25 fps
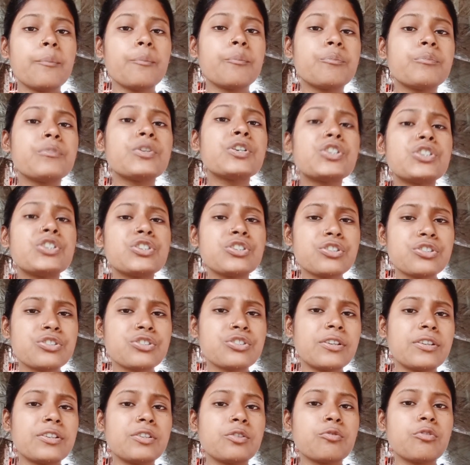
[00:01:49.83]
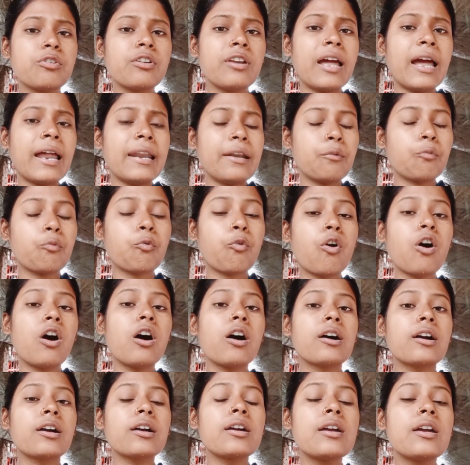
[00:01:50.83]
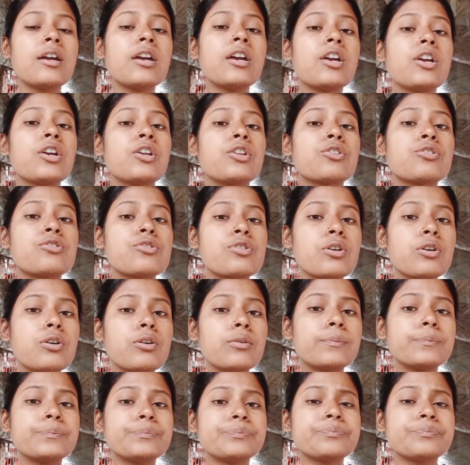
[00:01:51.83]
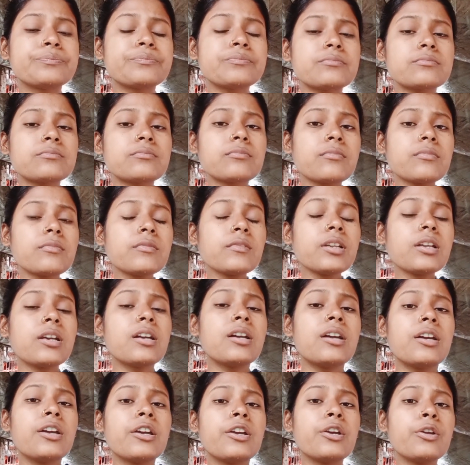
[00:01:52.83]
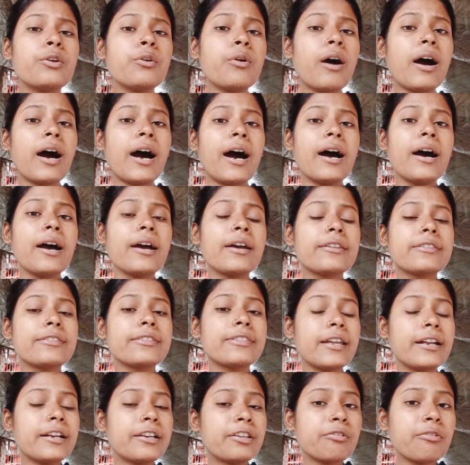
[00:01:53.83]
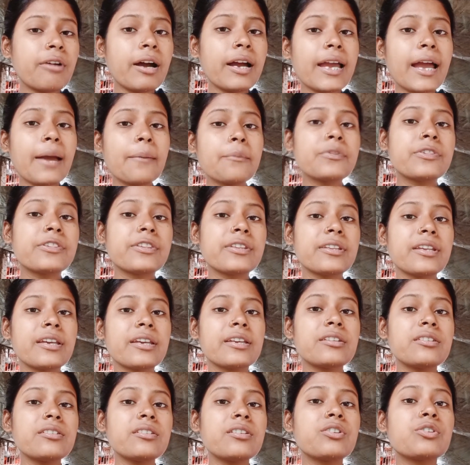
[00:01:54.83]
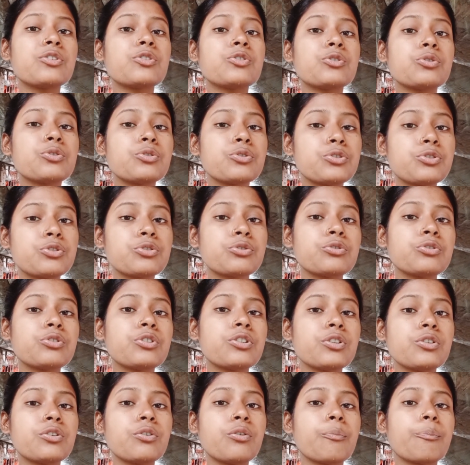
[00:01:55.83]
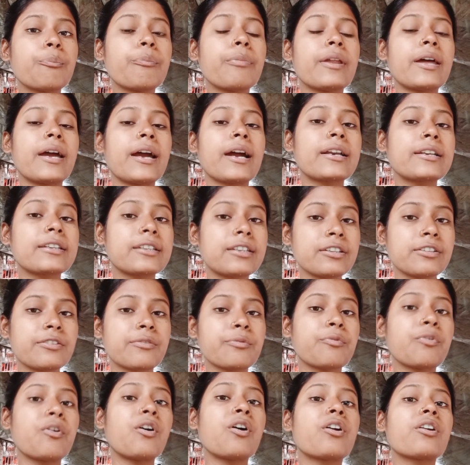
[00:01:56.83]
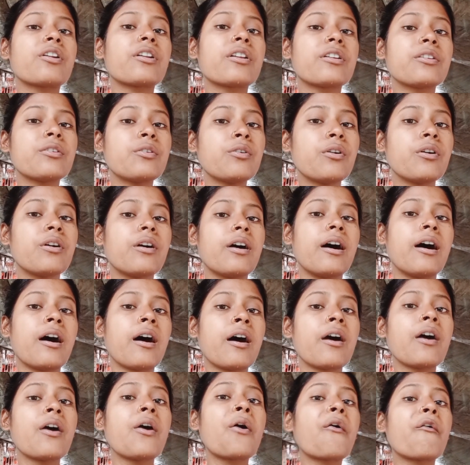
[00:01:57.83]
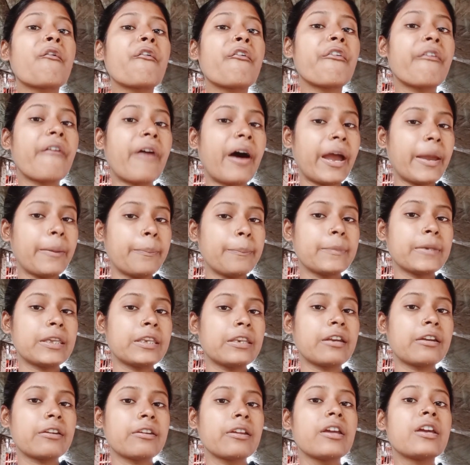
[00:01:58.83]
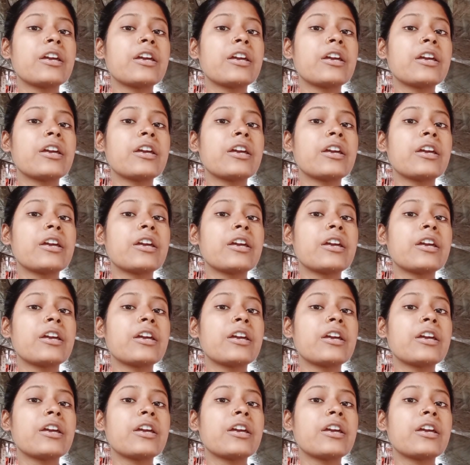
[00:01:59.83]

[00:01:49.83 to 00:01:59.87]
busy schedule and work, so you know that's why I'm saying you should practice for 5 minutes.